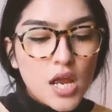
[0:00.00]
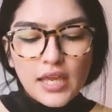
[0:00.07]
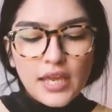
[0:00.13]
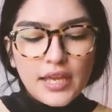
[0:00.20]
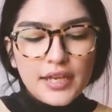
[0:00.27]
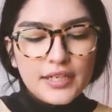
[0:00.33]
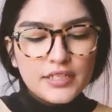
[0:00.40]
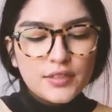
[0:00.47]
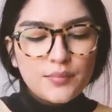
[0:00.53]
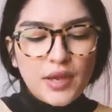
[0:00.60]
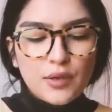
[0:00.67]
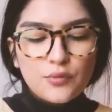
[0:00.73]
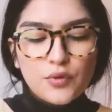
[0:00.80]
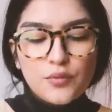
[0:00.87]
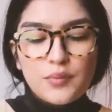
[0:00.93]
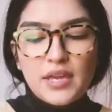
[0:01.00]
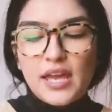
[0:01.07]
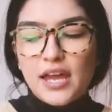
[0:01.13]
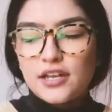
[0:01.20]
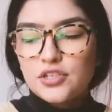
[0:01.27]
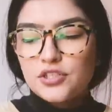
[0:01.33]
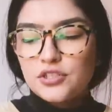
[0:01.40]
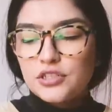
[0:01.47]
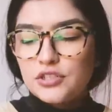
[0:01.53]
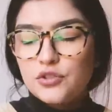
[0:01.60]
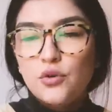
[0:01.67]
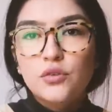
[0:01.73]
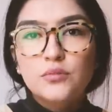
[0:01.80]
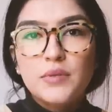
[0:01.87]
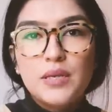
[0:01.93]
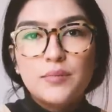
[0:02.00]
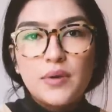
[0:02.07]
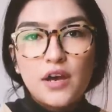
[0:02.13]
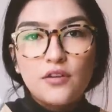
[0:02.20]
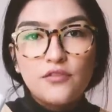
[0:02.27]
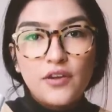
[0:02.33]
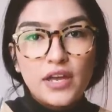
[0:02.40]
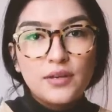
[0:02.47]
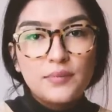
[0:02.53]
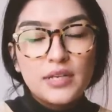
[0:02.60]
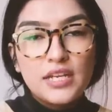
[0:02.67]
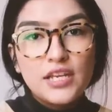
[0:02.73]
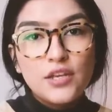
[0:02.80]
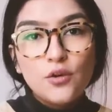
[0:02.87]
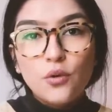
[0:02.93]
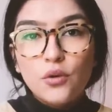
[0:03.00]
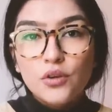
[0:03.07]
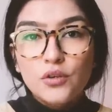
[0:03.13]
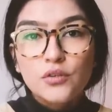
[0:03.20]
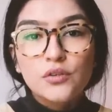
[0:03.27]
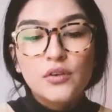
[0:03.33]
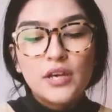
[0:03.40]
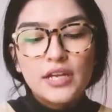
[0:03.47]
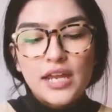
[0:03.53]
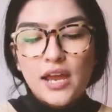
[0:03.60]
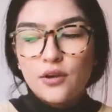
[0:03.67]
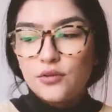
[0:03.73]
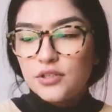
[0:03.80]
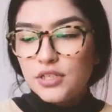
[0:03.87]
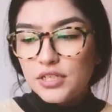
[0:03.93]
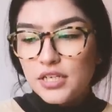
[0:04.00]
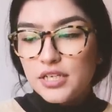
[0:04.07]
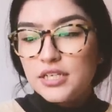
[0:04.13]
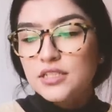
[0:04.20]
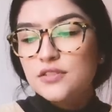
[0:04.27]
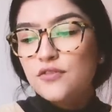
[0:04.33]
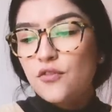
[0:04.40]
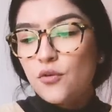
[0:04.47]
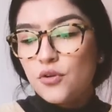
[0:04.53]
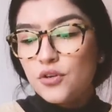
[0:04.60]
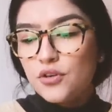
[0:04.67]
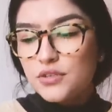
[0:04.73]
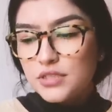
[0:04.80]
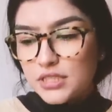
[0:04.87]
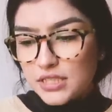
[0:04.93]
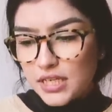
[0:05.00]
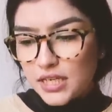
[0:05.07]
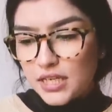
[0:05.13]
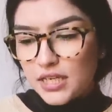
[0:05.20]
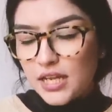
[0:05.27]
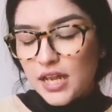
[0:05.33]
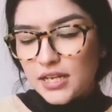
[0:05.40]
And my roommate actually told me about vitamin E oil and how good it is for your skin.